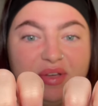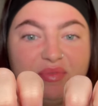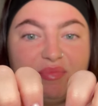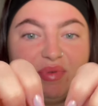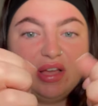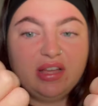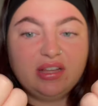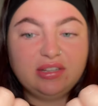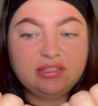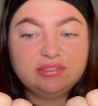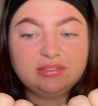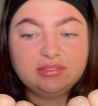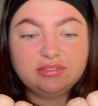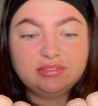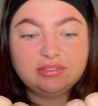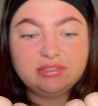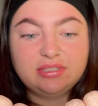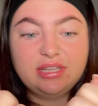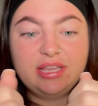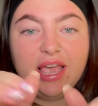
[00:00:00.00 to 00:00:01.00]
But
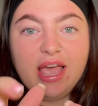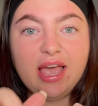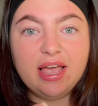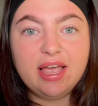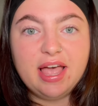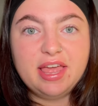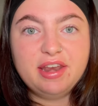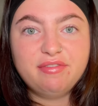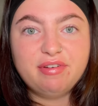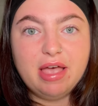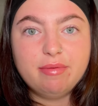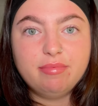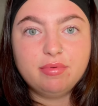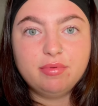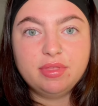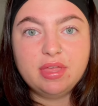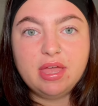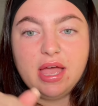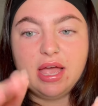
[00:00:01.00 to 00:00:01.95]
yeah, kind of vibing with it.